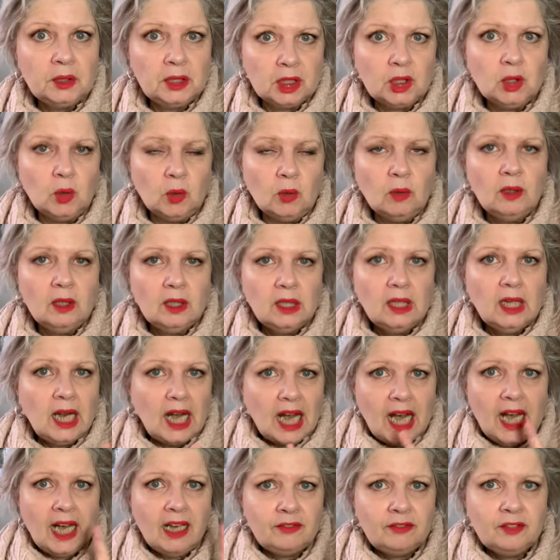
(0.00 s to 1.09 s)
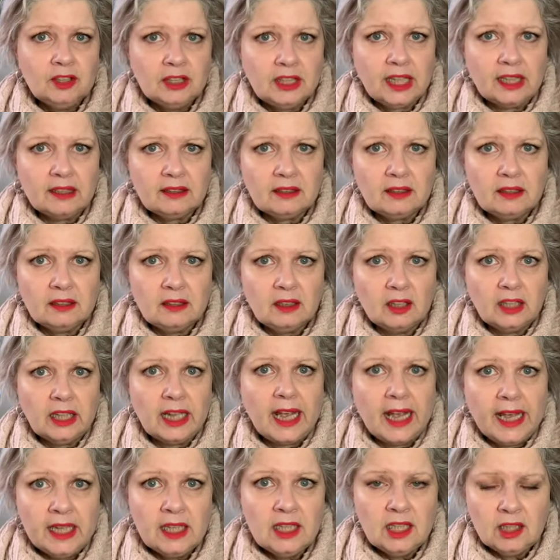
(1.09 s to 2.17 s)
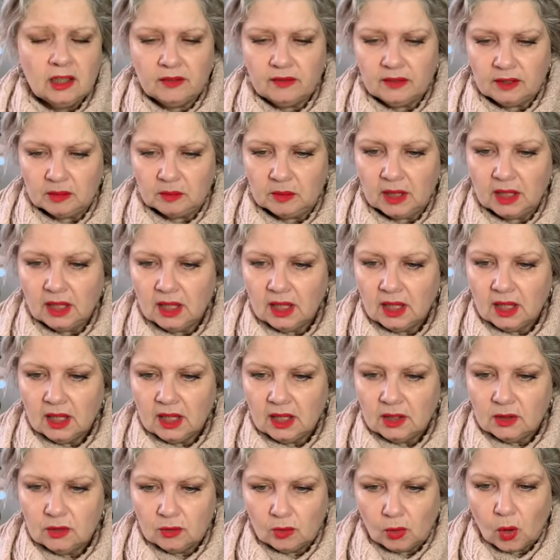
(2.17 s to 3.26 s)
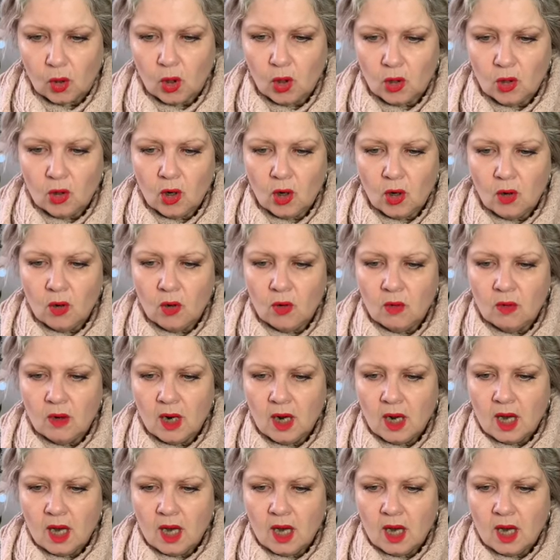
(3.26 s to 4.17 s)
ago, I haven't casted on any of them. Rococo,